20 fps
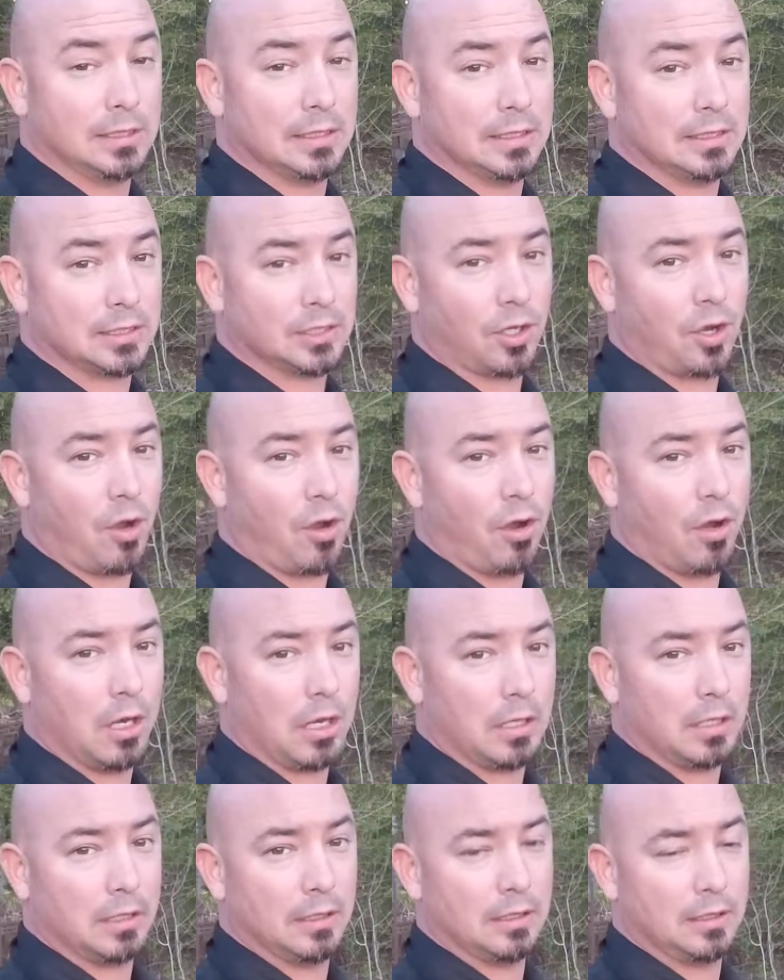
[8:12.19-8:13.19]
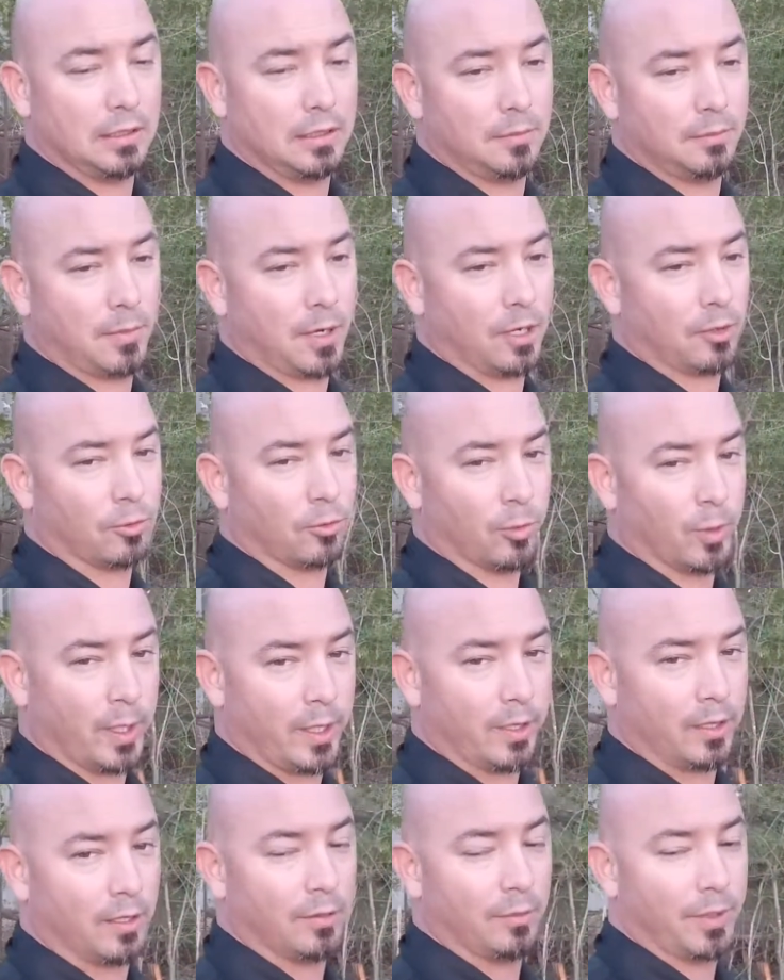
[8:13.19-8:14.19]
is on my
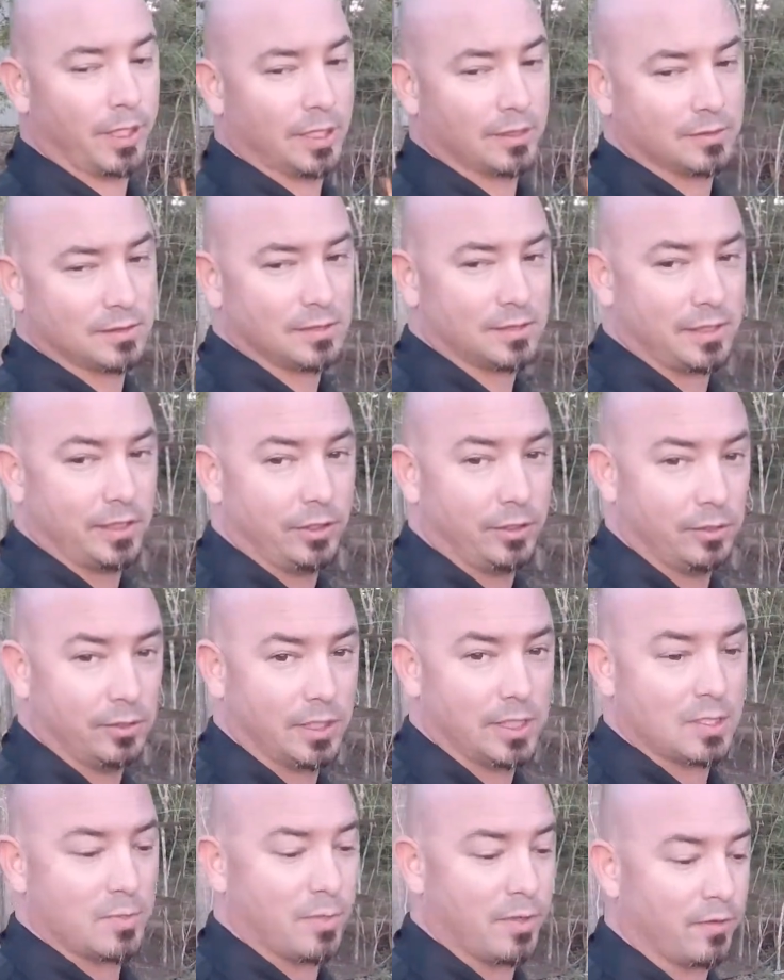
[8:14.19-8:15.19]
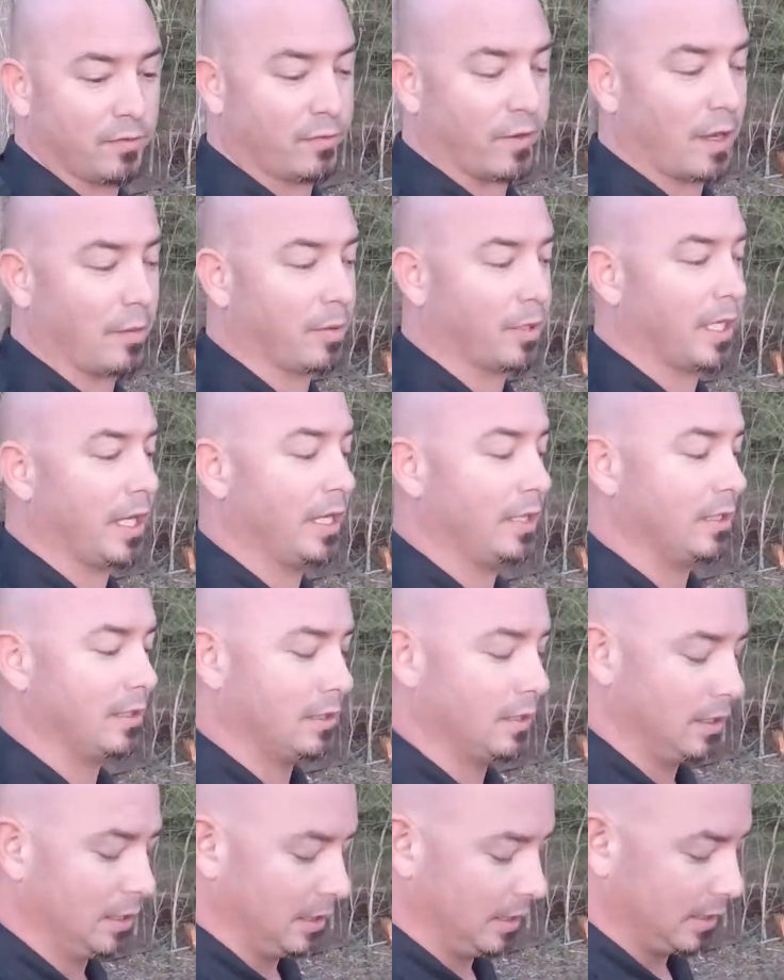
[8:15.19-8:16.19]
rear, because the steel has been fabricated
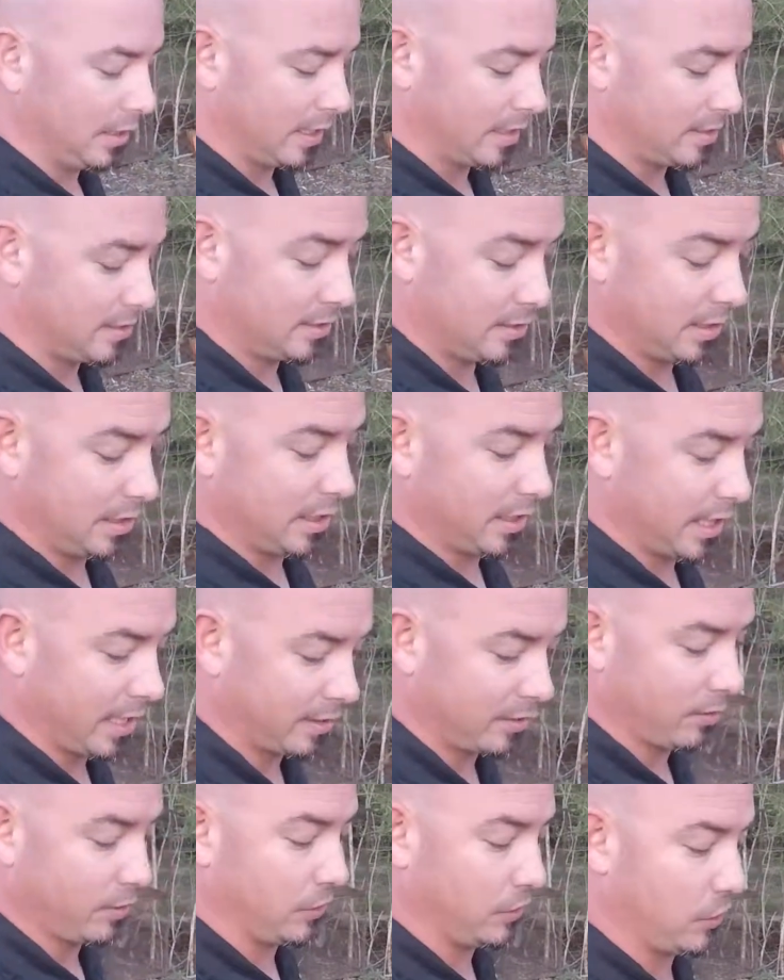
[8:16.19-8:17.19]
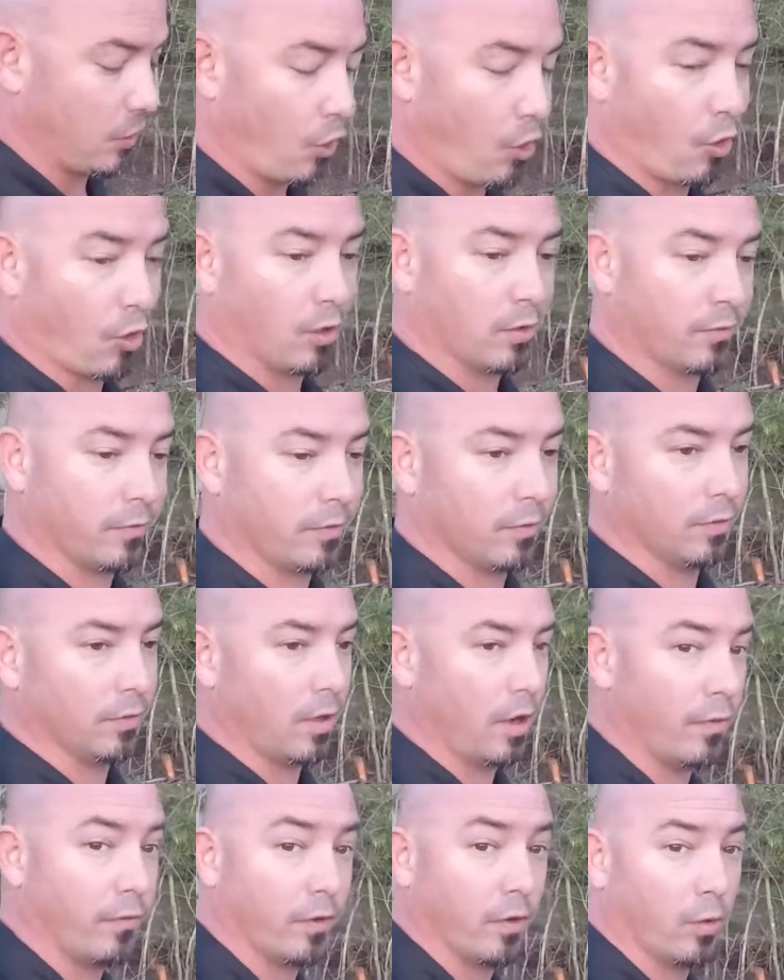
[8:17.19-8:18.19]
and sitting at their yard
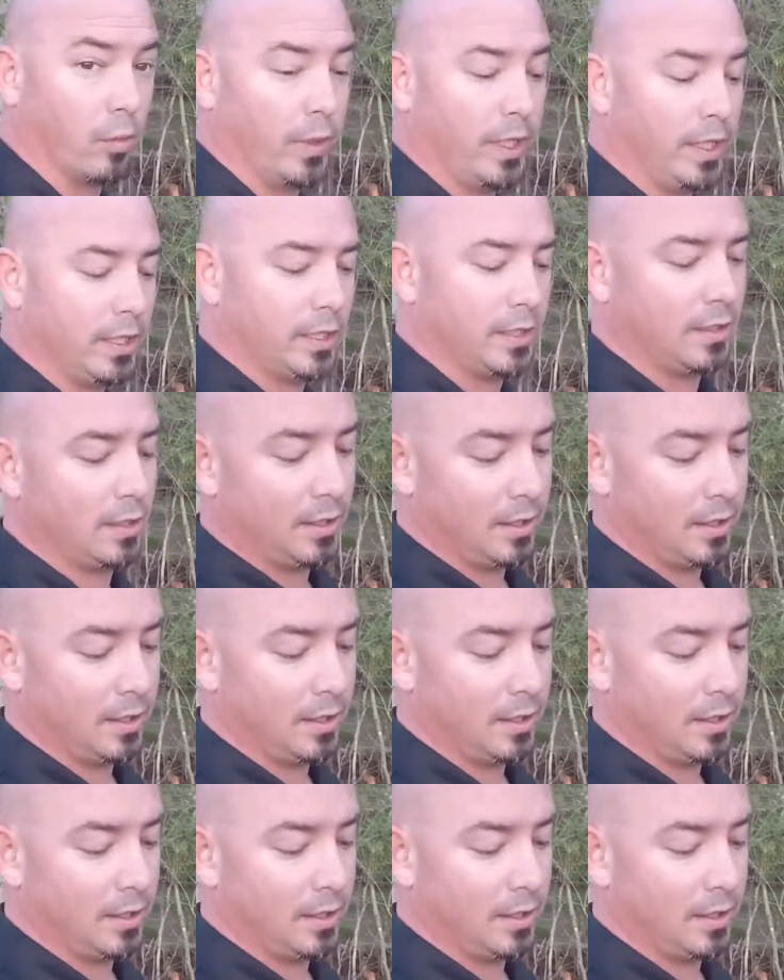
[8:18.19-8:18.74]
for over a week,